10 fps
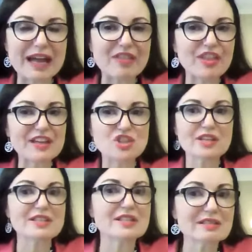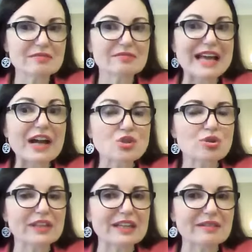And they just
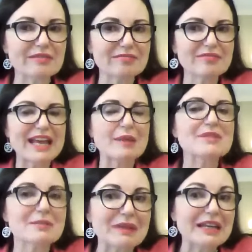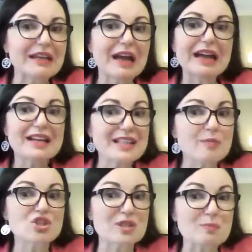naturally came to me because I
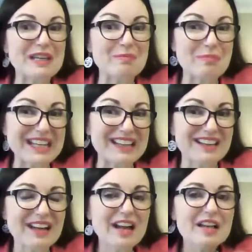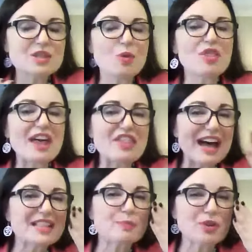was just being me. So
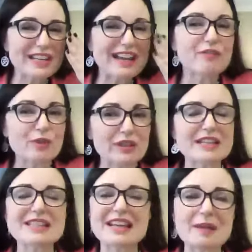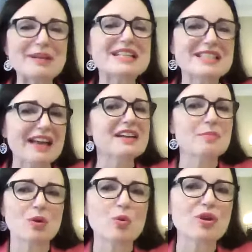that's pretty effortless. And I'm excited
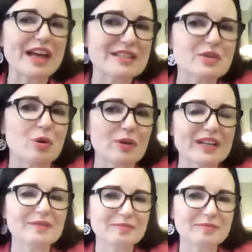about where that's going.